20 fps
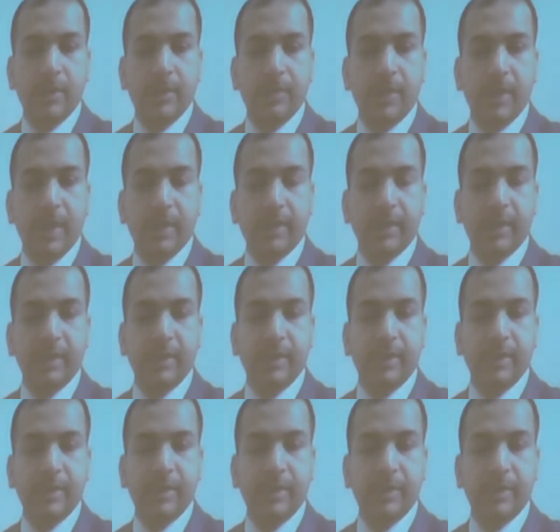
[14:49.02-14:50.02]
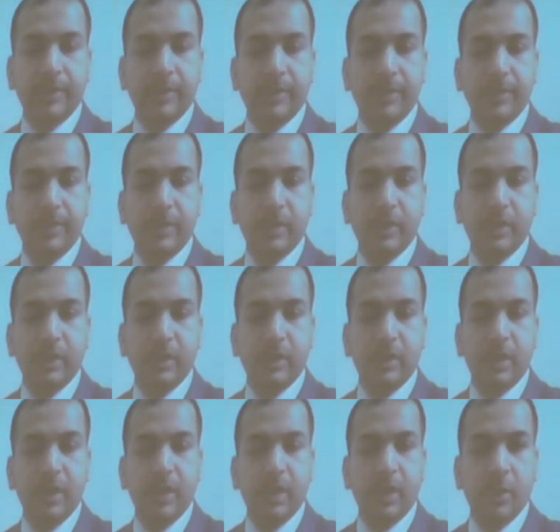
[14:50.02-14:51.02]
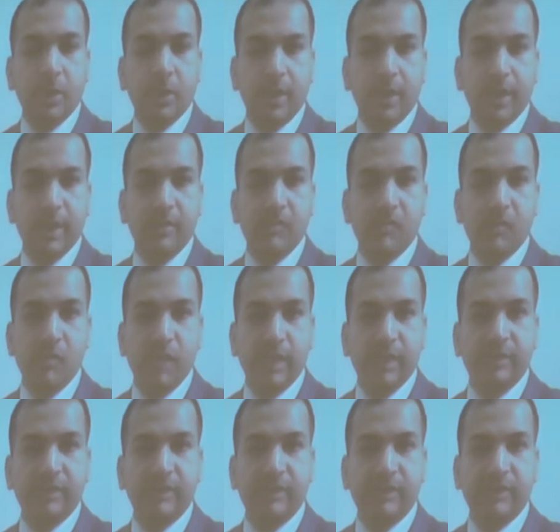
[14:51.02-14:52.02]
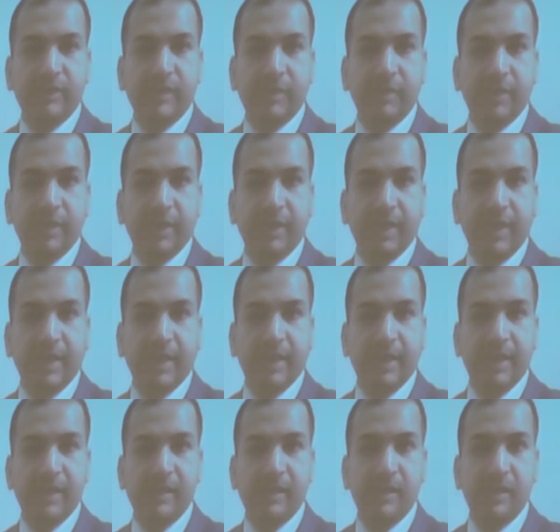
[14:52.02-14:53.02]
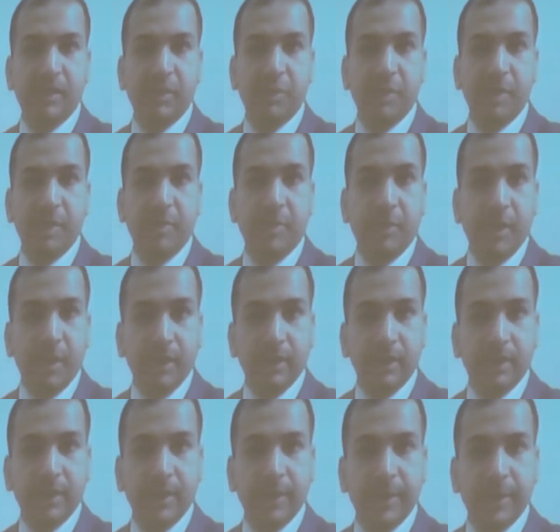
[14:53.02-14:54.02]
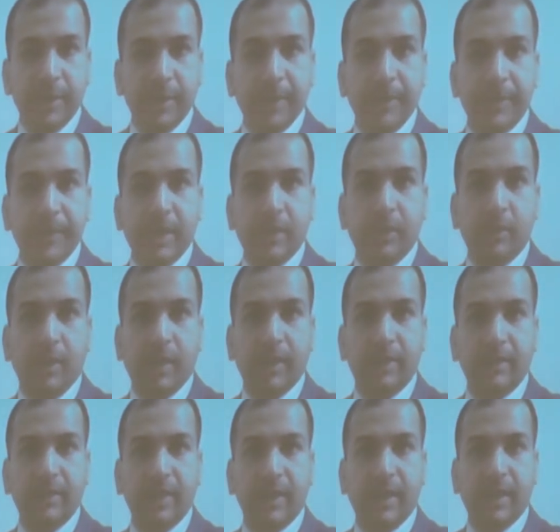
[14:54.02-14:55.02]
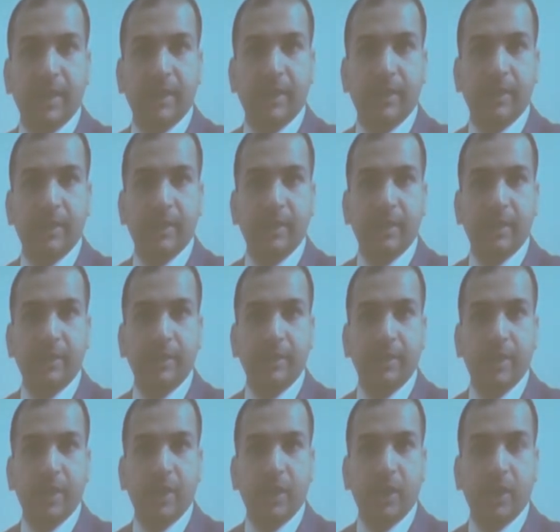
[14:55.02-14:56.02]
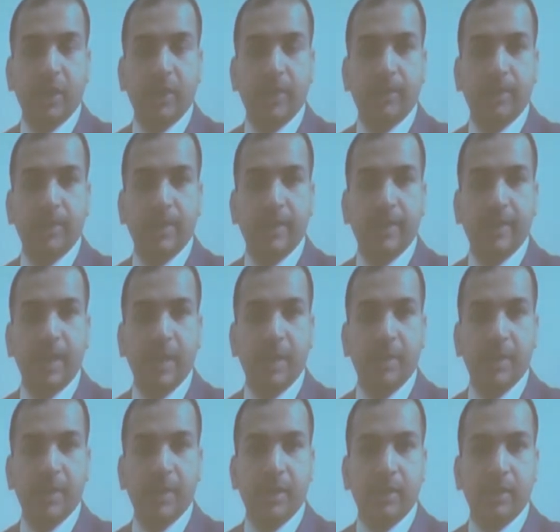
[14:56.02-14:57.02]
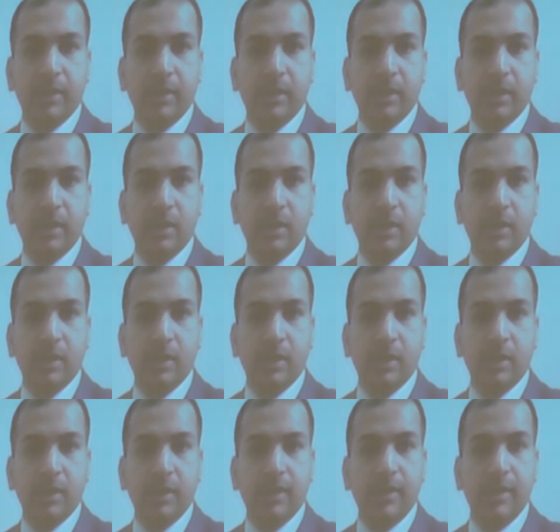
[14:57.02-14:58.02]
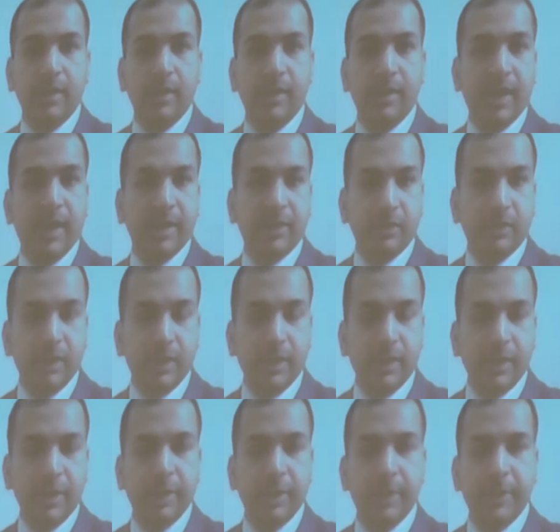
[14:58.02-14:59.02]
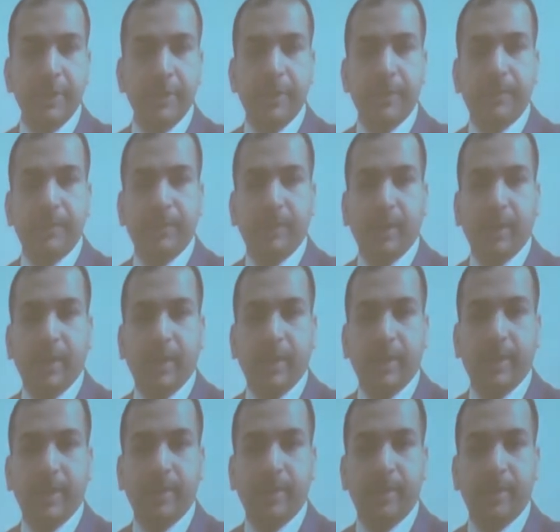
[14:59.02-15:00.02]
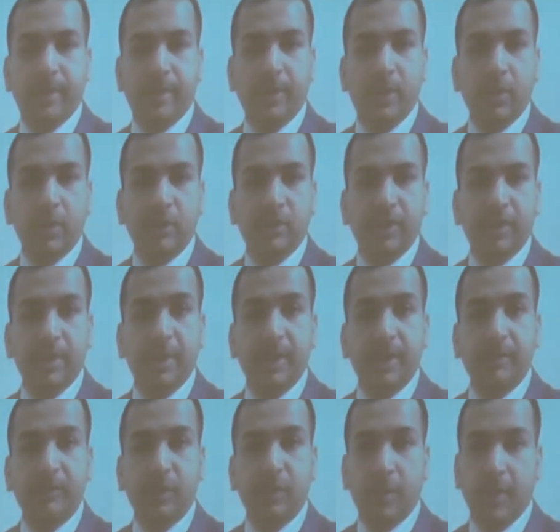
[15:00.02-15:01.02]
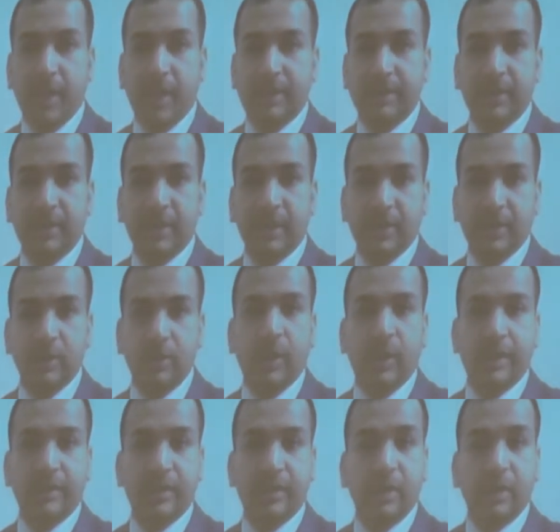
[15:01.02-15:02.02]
I think liquidity means something that needs to be built rather than it coming naturally. It also depends from asset class to asset